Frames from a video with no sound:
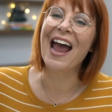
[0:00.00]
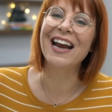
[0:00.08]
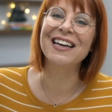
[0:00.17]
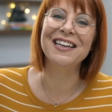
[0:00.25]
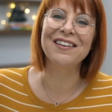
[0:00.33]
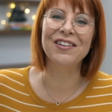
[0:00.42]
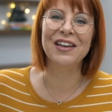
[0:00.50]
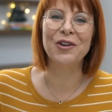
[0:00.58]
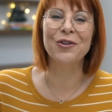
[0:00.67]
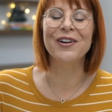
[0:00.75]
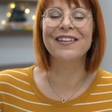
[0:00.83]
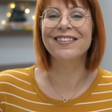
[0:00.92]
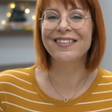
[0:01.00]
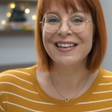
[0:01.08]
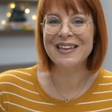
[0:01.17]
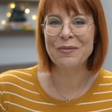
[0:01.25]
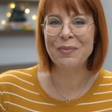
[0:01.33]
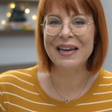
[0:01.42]
and giving you a
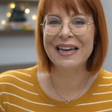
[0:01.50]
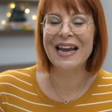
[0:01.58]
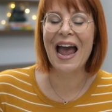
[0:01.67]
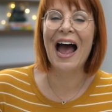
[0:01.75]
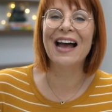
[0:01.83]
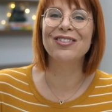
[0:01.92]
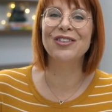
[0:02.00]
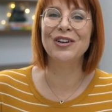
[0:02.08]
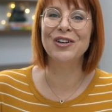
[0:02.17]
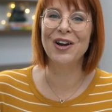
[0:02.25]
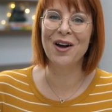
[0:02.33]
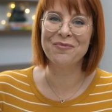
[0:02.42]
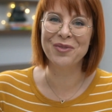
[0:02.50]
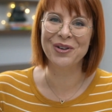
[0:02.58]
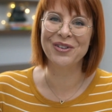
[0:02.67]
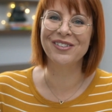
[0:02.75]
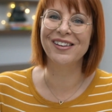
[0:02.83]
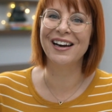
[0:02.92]
sneak peek at the
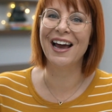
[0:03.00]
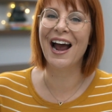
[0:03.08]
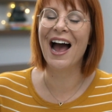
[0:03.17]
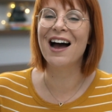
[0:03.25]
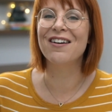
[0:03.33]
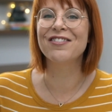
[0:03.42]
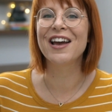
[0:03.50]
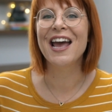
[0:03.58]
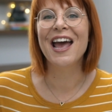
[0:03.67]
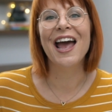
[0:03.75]
numbers that I have